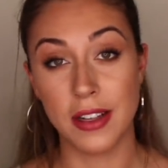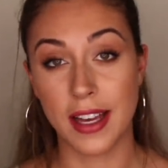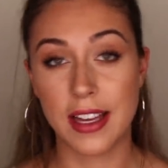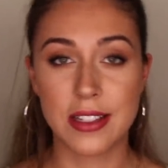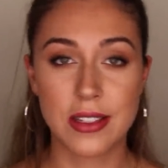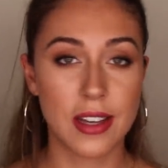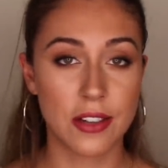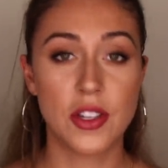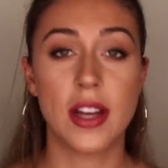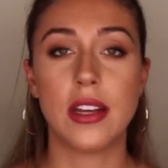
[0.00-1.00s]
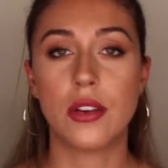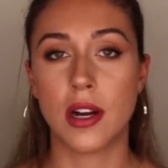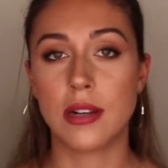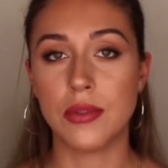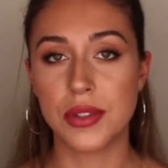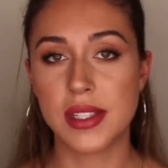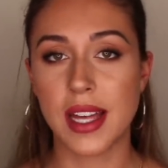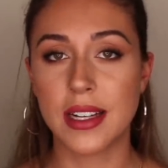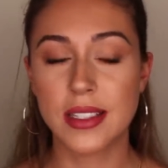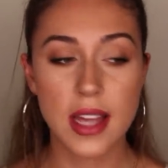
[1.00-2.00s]
Like, it's such an incredible
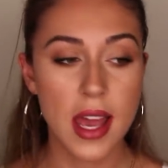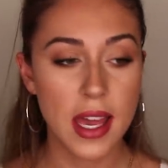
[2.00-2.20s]
scent.